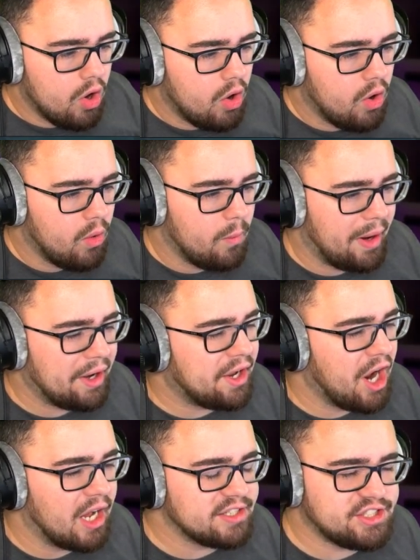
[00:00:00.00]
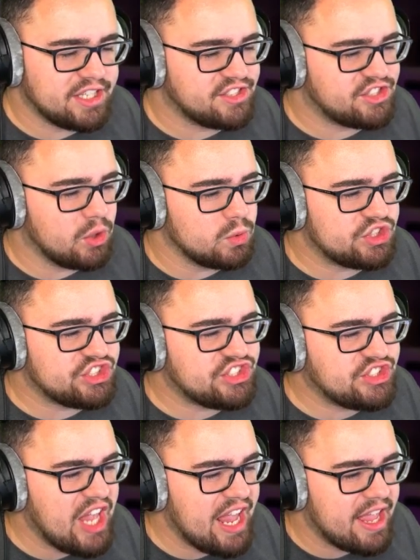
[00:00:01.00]
Oh my gosh, that's so
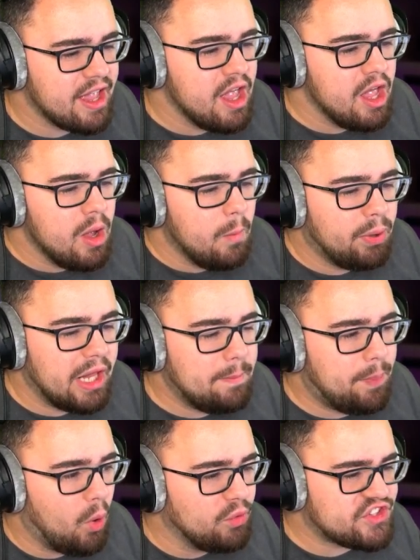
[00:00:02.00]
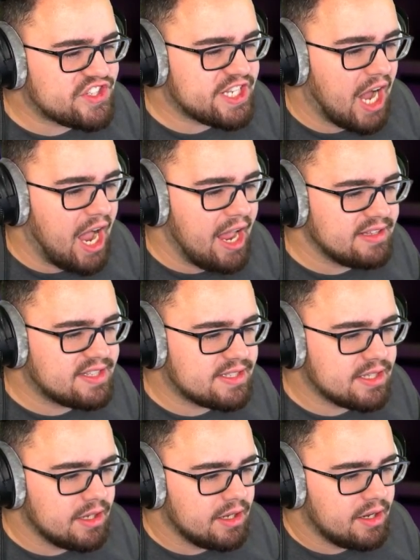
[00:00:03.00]
sick. Play both sides?
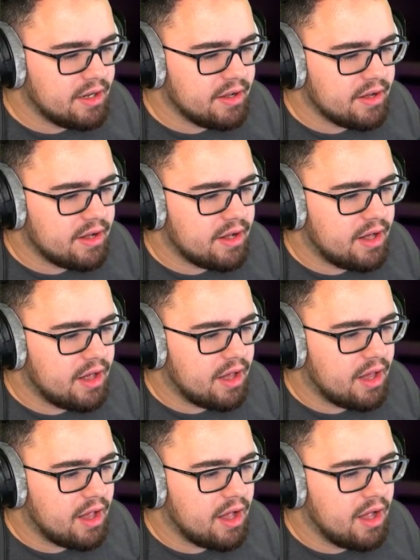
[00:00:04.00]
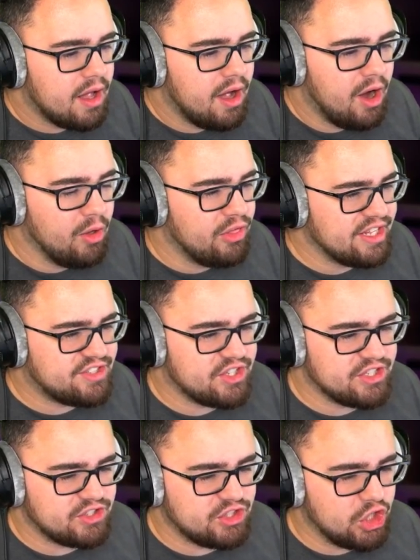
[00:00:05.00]
Oh, this
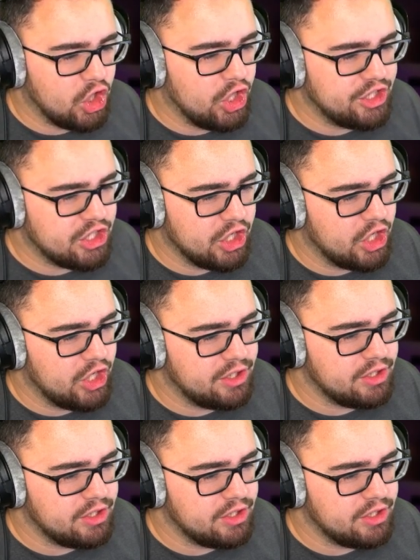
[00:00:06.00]
is good, good